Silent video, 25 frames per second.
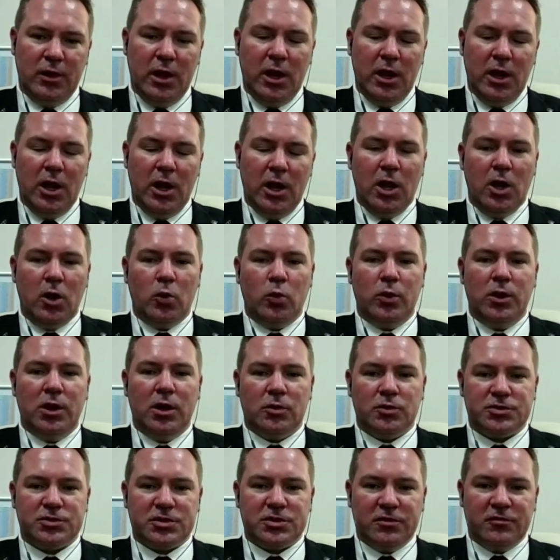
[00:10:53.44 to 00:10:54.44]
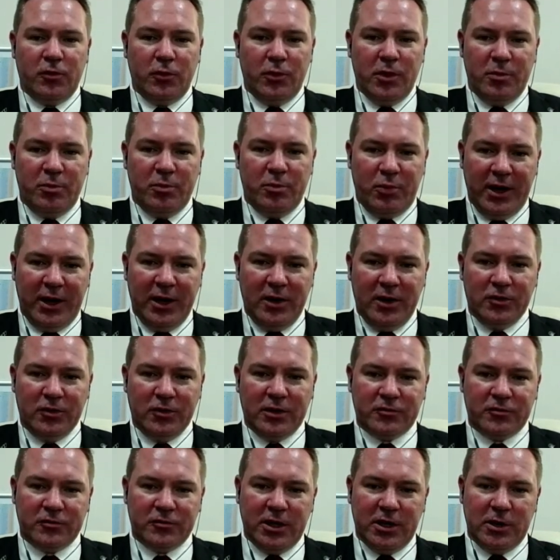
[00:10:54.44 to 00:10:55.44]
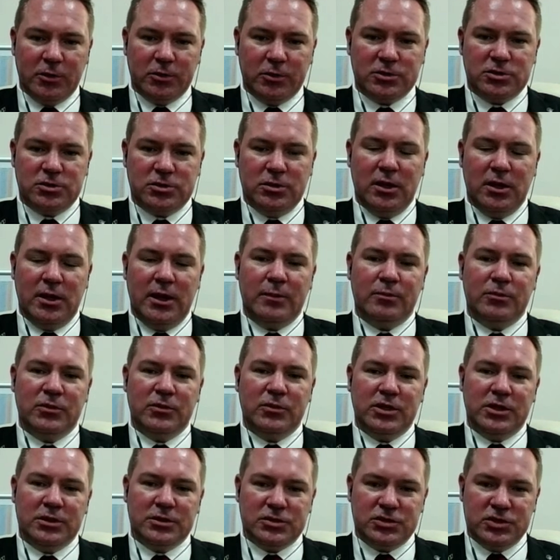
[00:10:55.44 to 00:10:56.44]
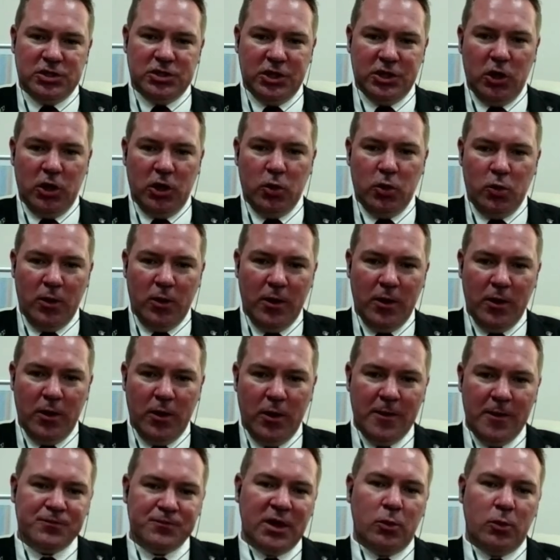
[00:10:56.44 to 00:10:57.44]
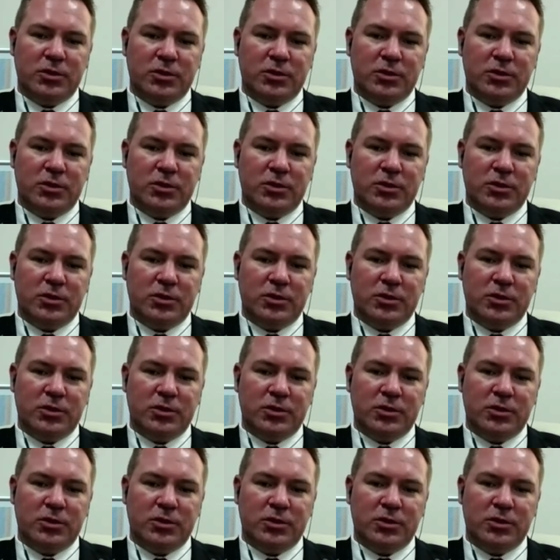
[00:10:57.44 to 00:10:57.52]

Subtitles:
We are also very proud of our MD and CEO, which was